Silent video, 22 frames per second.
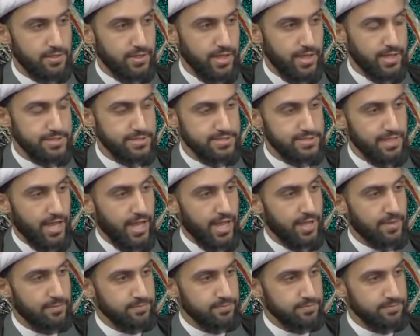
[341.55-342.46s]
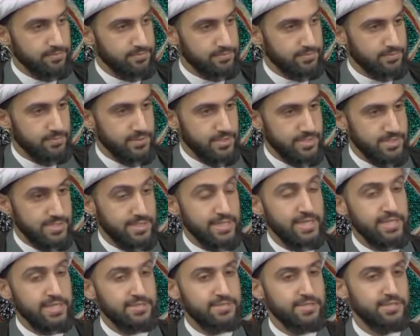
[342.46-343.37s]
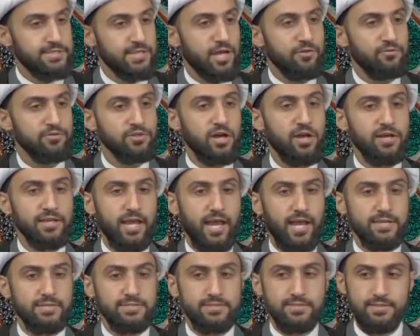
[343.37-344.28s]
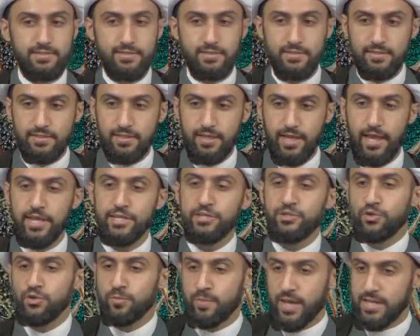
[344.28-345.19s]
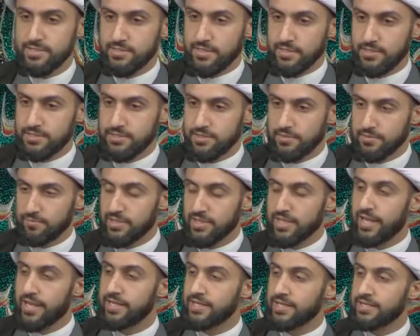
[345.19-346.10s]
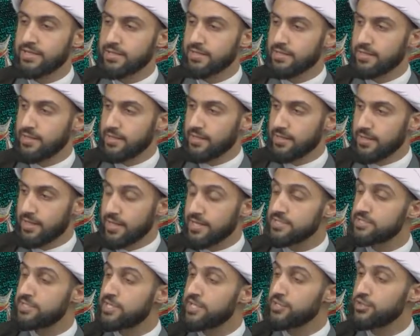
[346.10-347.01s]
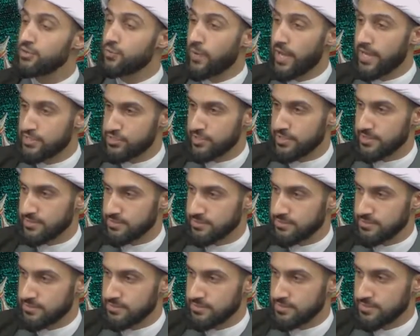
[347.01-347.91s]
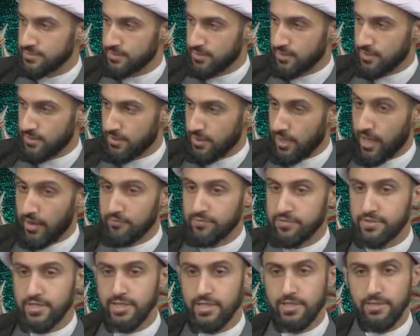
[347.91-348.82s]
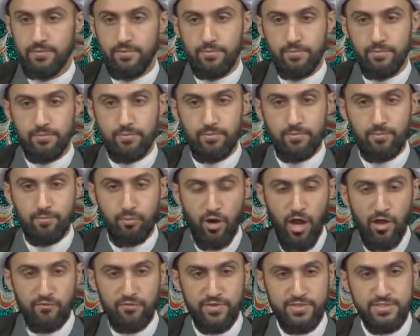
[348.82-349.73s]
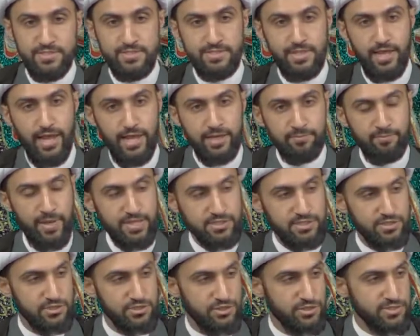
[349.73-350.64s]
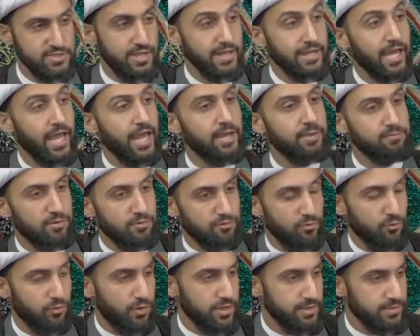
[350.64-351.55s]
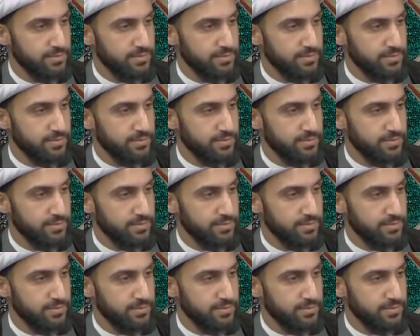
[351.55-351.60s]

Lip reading: Islam sees itself not as a new message, but a continuation of the prophets and messengers that came before.